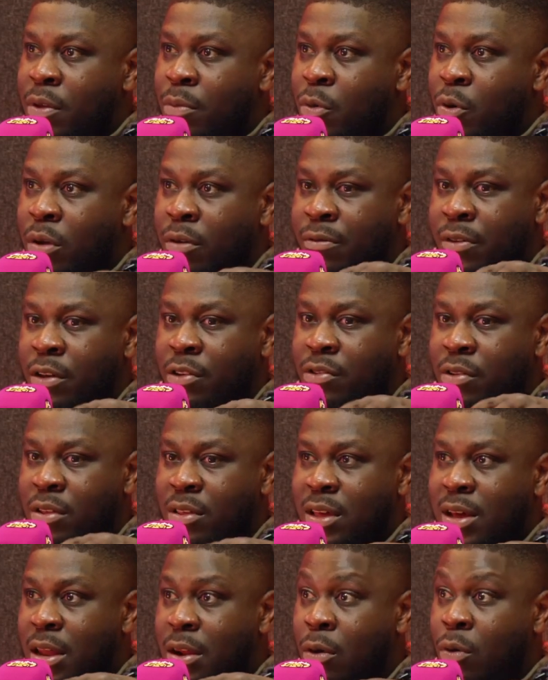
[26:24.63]
the motivation
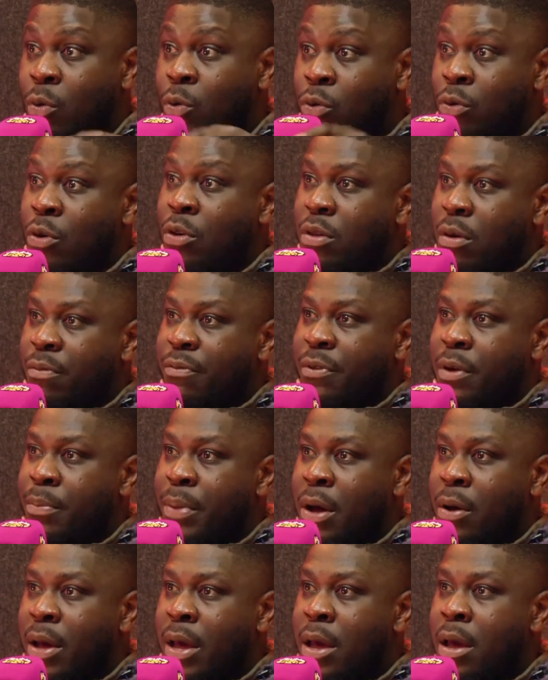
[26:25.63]
to kind of go do something
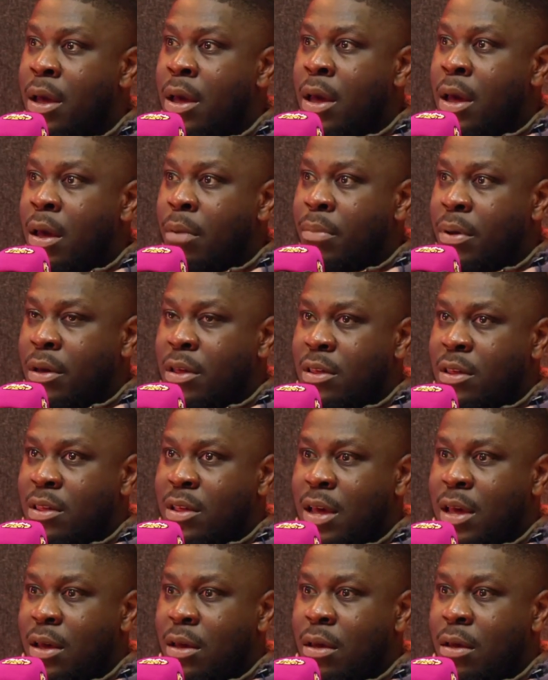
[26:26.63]
about it, because he's
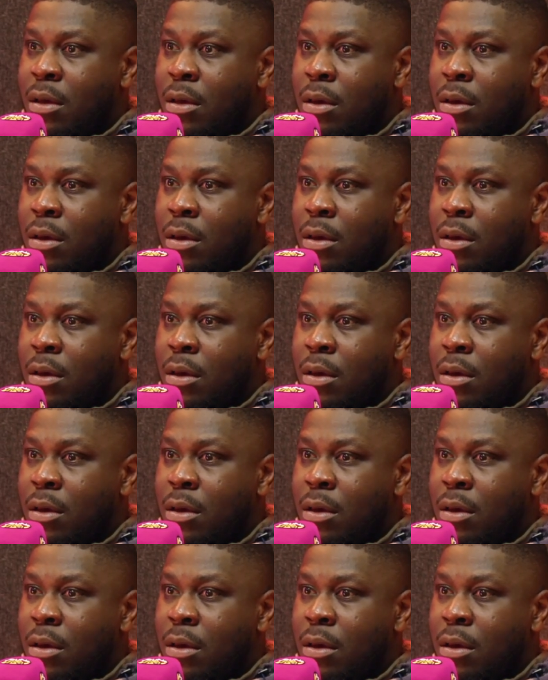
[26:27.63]
like,